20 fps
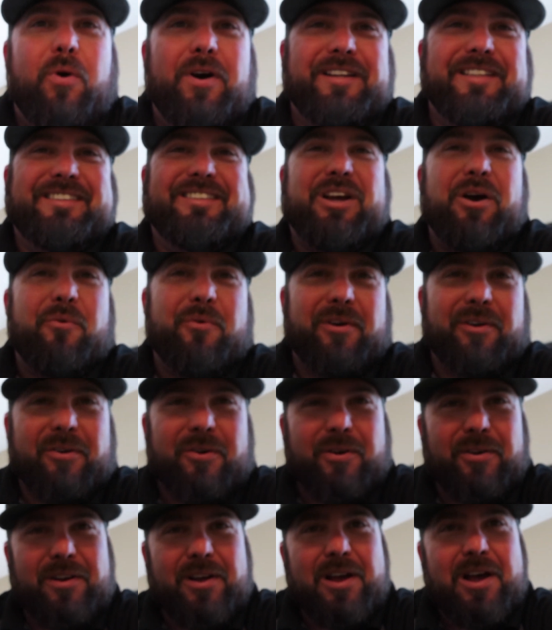What is going
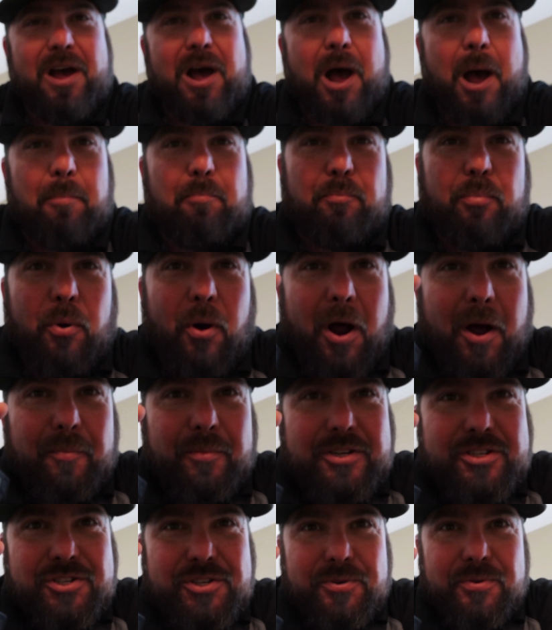on? I
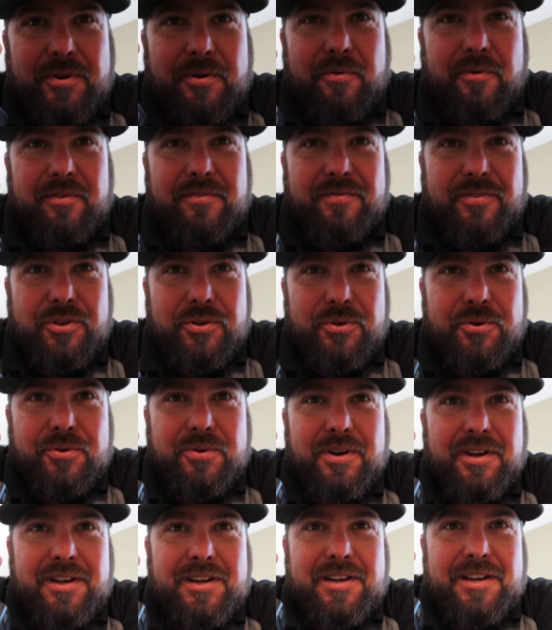promised you a review
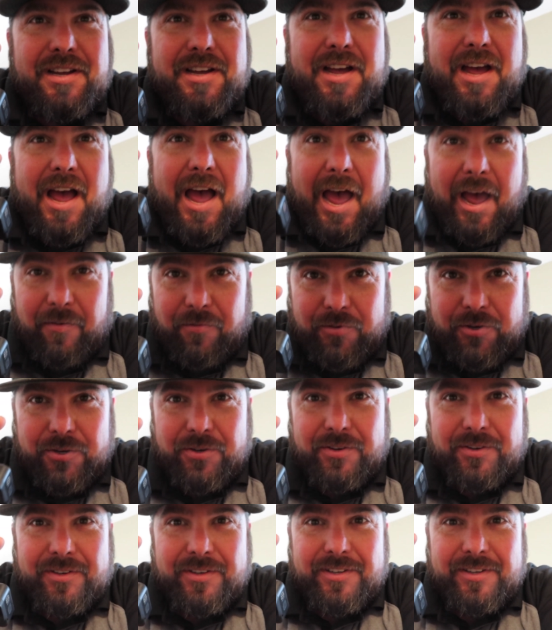
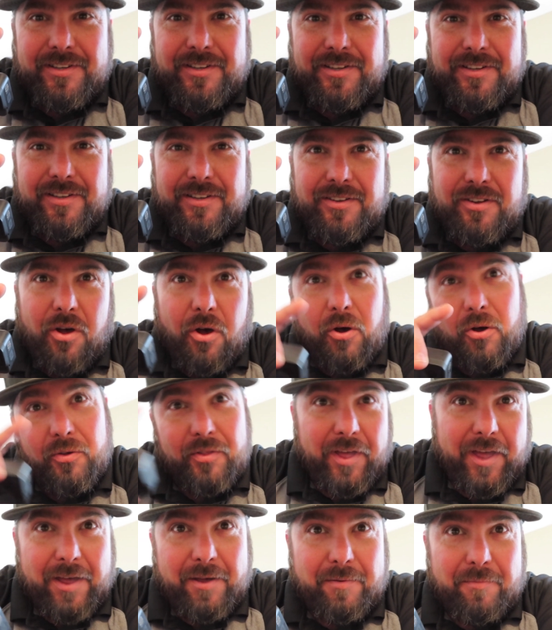after all
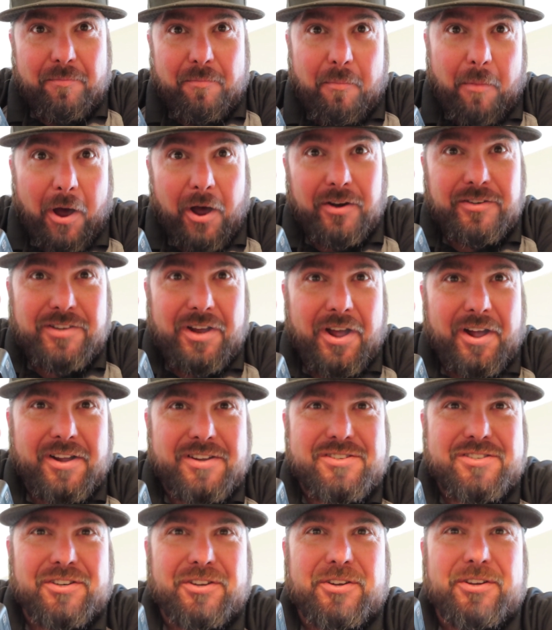that
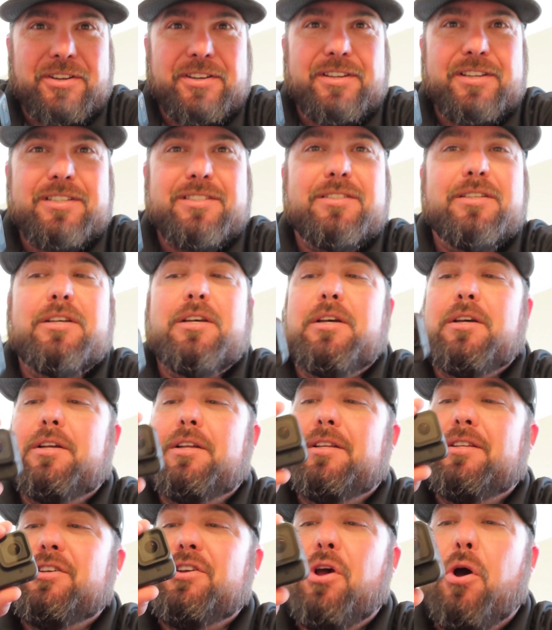montage of goodness.
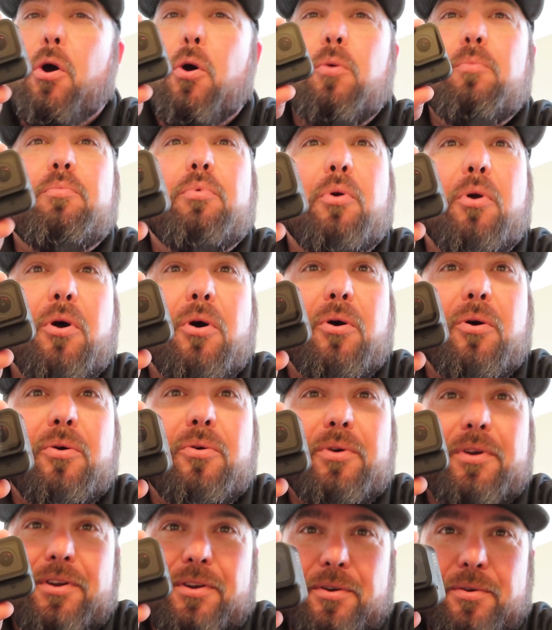
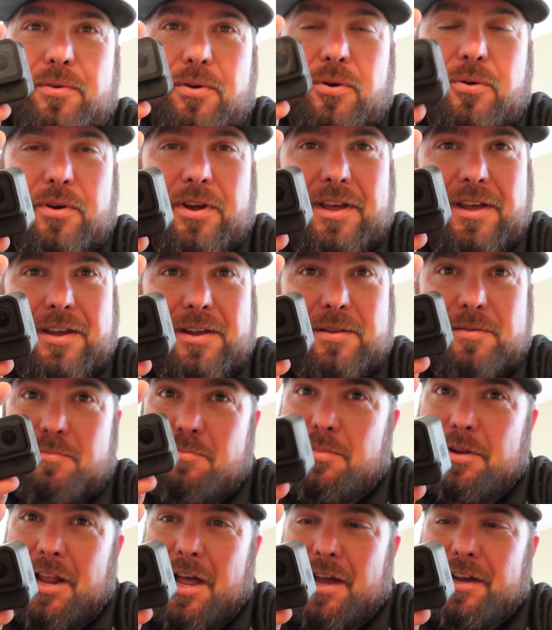GoPro Hero 8
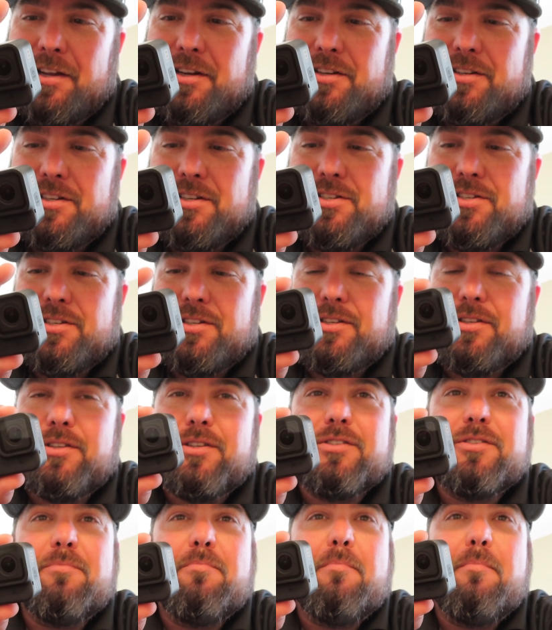Black Edition
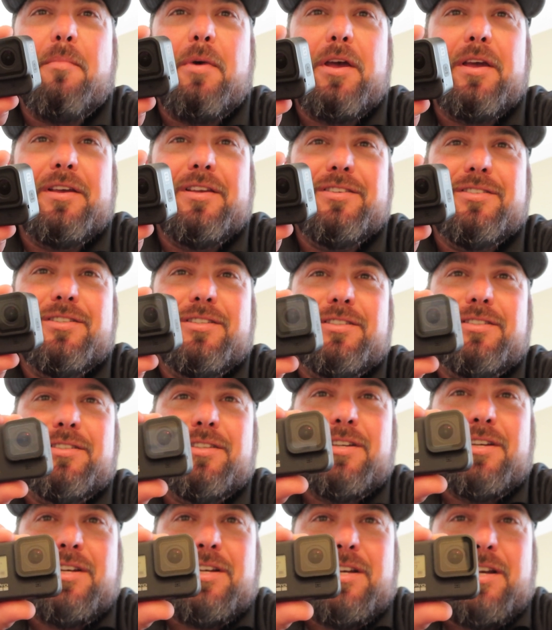is amazing.
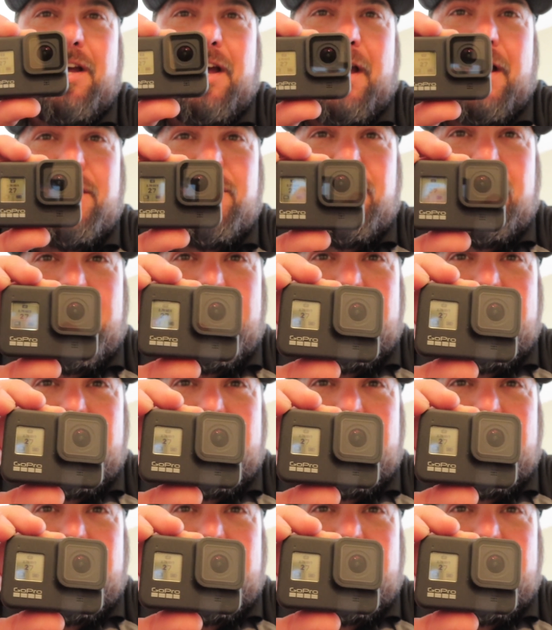As you